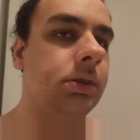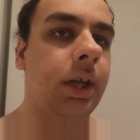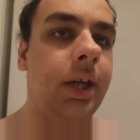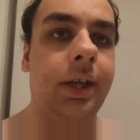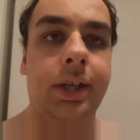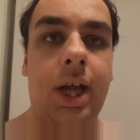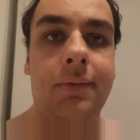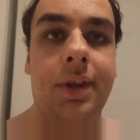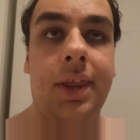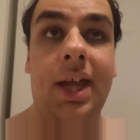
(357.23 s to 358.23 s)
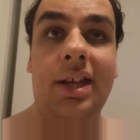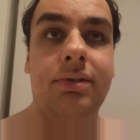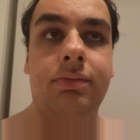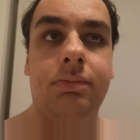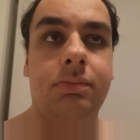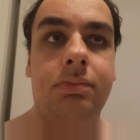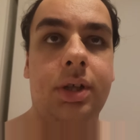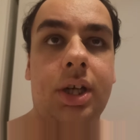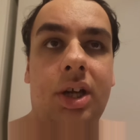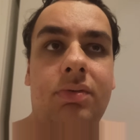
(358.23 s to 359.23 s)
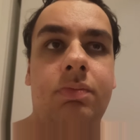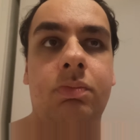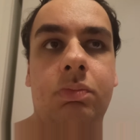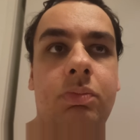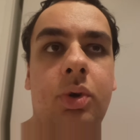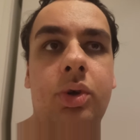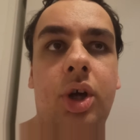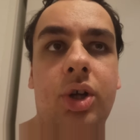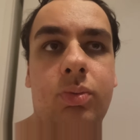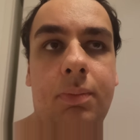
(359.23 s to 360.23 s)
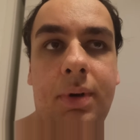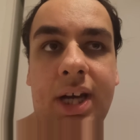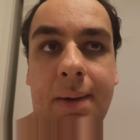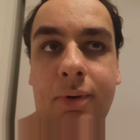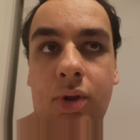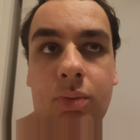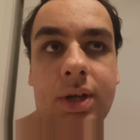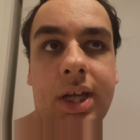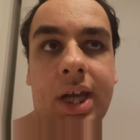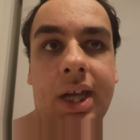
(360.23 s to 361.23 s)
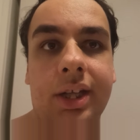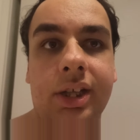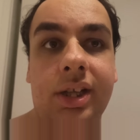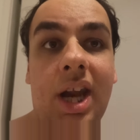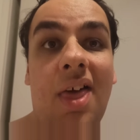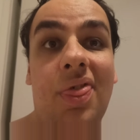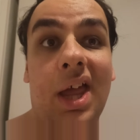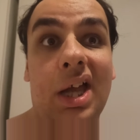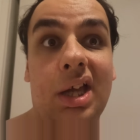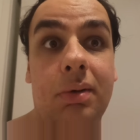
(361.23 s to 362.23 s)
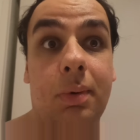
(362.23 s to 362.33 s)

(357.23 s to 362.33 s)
And after that, you know, who knows what might happen on the weekend? Nothing,